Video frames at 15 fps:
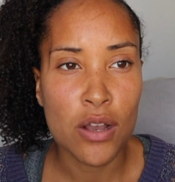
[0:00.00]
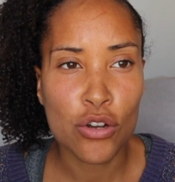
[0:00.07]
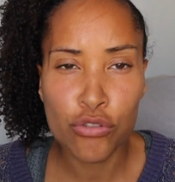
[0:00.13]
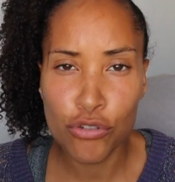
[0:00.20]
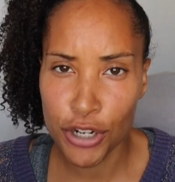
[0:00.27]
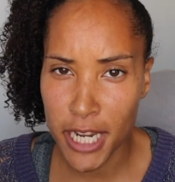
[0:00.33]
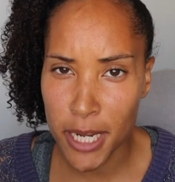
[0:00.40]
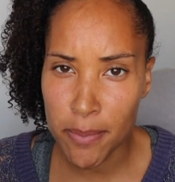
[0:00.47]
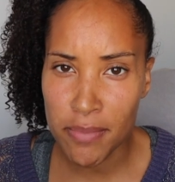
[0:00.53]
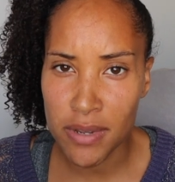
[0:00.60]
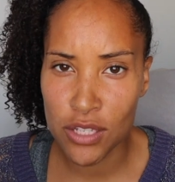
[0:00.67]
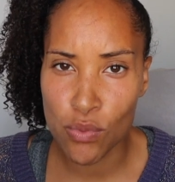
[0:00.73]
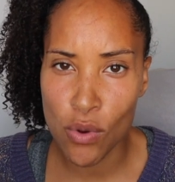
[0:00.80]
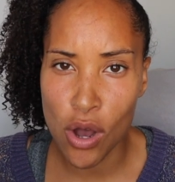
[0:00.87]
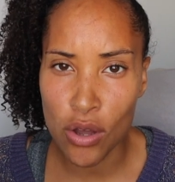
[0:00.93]
cream
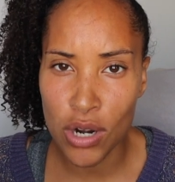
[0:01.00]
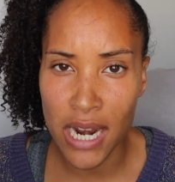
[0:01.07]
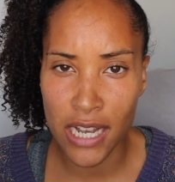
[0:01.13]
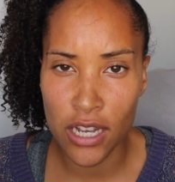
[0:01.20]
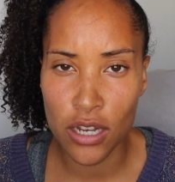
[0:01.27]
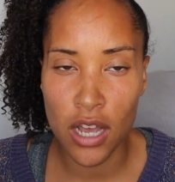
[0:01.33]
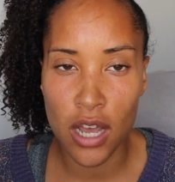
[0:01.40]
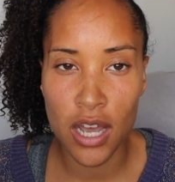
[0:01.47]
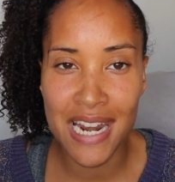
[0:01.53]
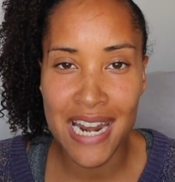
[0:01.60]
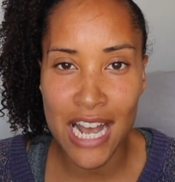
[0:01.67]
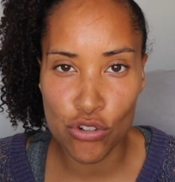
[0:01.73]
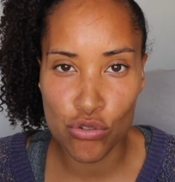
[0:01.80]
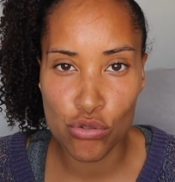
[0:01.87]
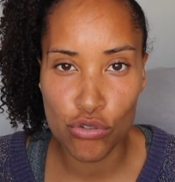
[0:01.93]
as well, like a
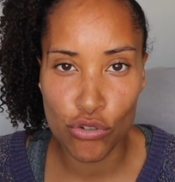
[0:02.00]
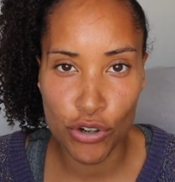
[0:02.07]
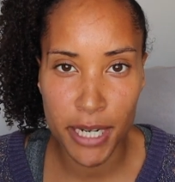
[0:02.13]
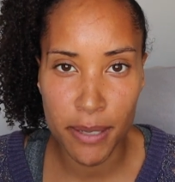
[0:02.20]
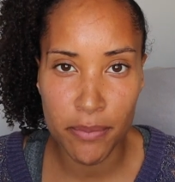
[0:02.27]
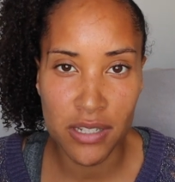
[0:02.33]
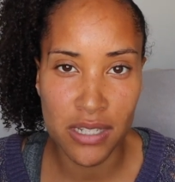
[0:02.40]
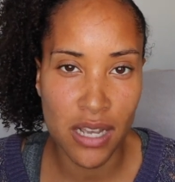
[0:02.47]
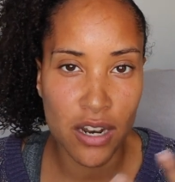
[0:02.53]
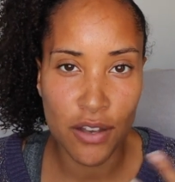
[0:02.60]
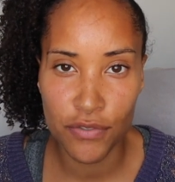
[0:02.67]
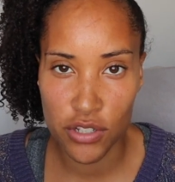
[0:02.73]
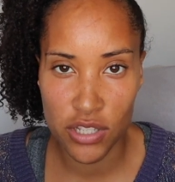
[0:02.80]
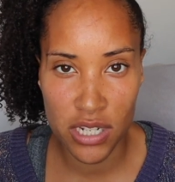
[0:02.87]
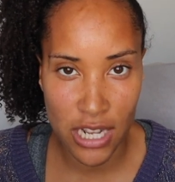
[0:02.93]
natural cream, because I
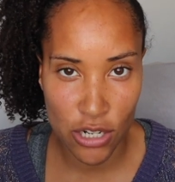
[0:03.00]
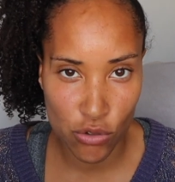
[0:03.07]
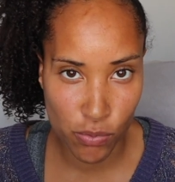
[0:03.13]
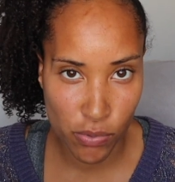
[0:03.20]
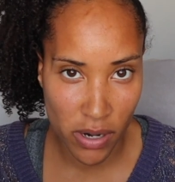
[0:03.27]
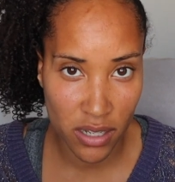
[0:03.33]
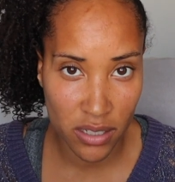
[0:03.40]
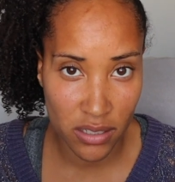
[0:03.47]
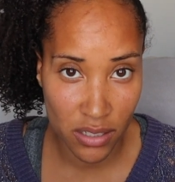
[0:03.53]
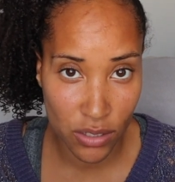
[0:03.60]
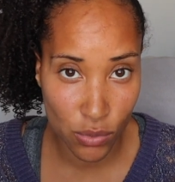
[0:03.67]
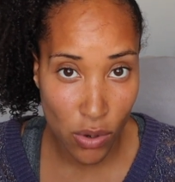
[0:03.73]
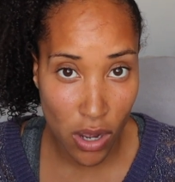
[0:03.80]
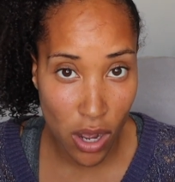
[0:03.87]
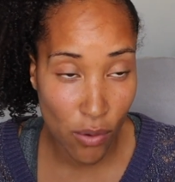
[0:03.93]
love using natural products
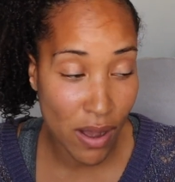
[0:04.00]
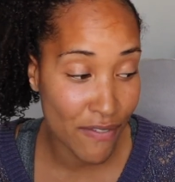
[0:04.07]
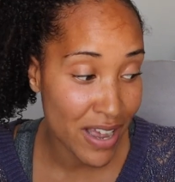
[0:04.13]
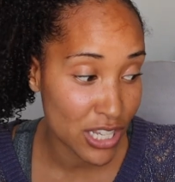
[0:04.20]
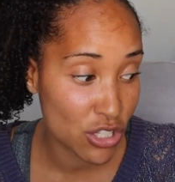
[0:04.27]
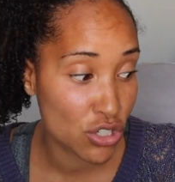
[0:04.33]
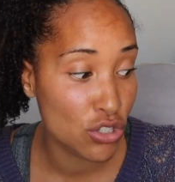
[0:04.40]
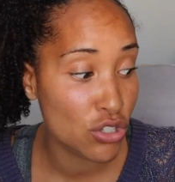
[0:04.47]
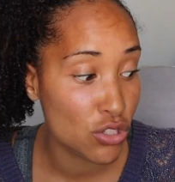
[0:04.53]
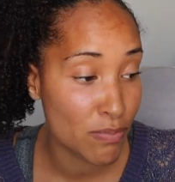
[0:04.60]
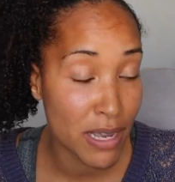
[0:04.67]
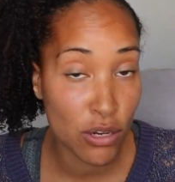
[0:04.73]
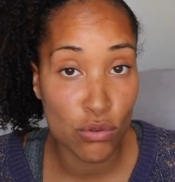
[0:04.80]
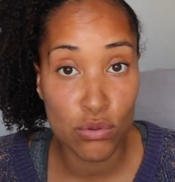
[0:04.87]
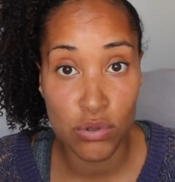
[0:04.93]
as well. I've had to use
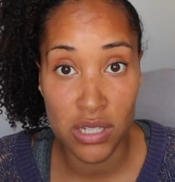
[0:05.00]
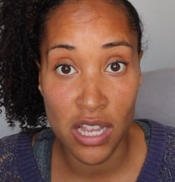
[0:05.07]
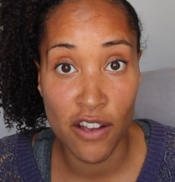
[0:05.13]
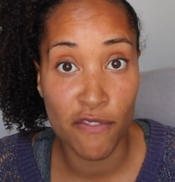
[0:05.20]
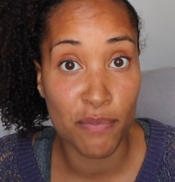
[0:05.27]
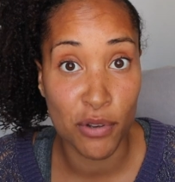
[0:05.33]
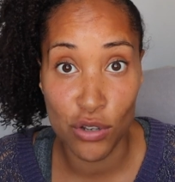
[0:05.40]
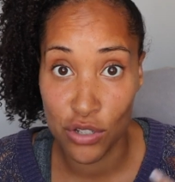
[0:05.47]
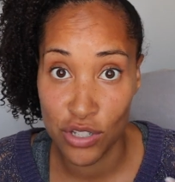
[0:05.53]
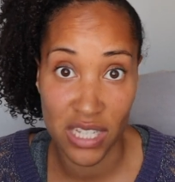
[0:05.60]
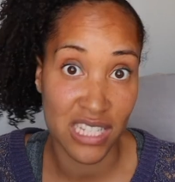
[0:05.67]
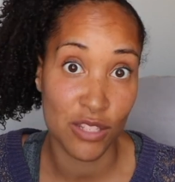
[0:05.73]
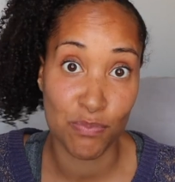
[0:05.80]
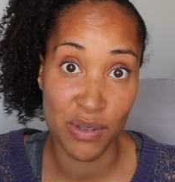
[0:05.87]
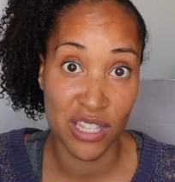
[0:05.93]
medical stuff because
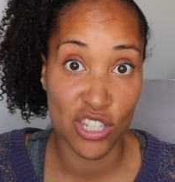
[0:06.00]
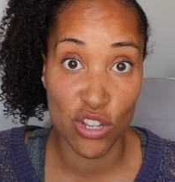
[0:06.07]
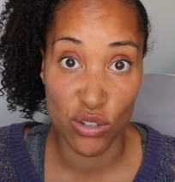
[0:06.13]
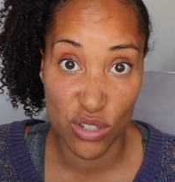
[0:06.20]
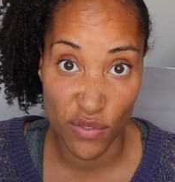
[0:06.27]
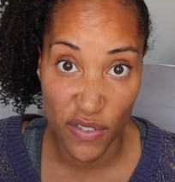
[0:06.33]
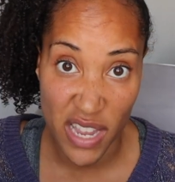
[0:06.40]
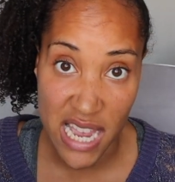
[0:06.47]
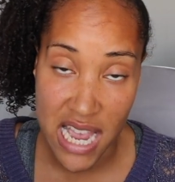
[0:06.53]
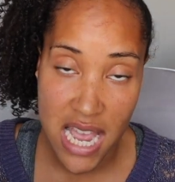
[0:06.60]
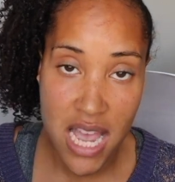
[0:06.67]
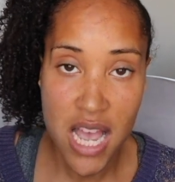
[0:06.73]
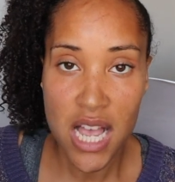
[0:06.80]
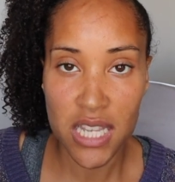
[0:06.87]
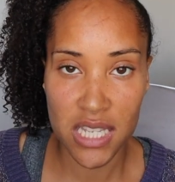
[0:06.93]
it's been so severe,
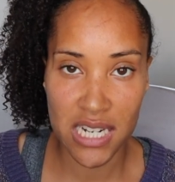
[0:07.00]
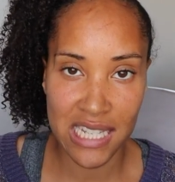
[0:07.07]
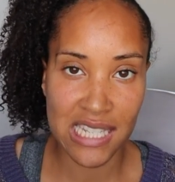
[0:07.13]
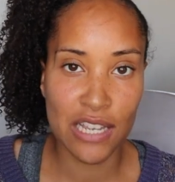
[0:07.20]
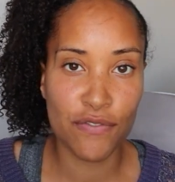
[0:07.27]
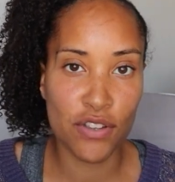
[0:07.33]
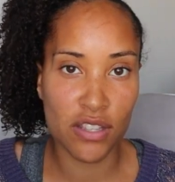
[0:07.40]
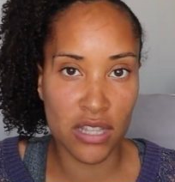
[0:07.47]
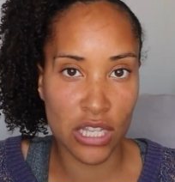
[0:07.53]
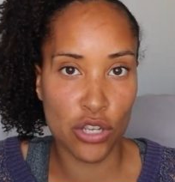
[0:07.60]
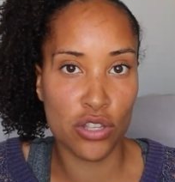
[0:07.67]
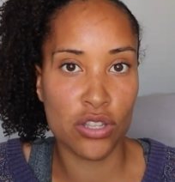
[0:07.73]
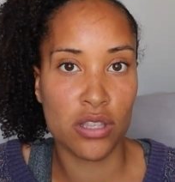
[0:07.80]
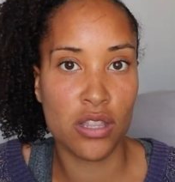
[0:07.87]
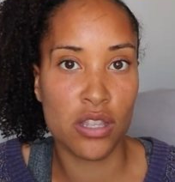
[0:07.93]
so that's giving
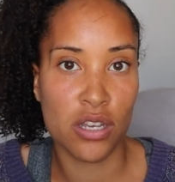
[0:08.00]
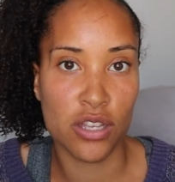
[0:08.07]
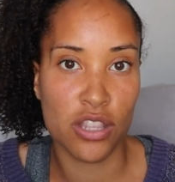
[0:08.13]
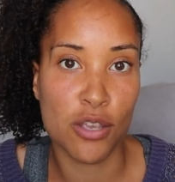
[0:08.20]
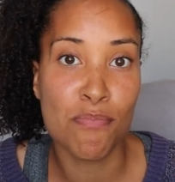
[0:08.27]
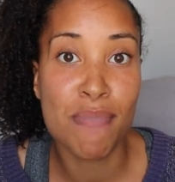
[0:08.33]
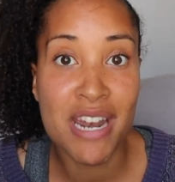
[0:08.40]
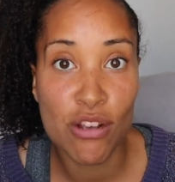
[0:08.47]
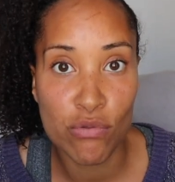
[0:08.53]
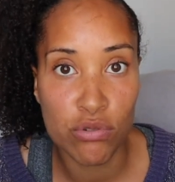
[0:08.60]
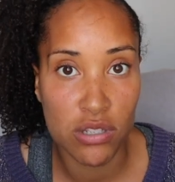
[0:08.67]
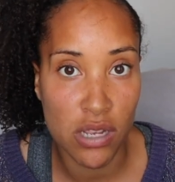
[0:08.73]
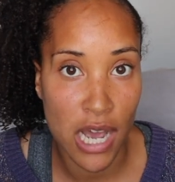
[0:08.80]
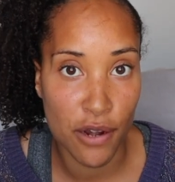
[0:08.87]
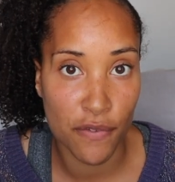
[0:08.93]
you the
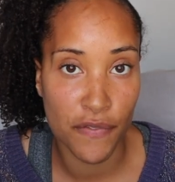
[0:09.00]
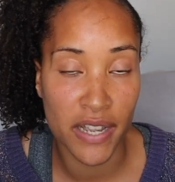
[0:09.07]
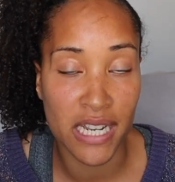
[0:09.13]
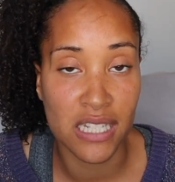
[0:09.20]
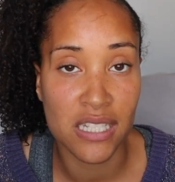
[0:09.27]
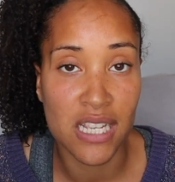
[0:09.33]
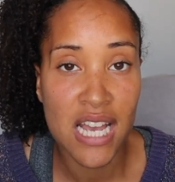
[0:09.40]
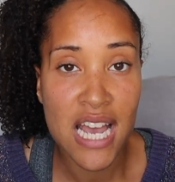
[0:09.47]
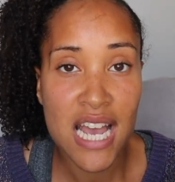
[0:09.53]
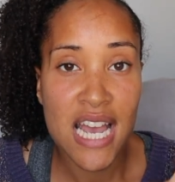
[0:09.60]
medical side of things.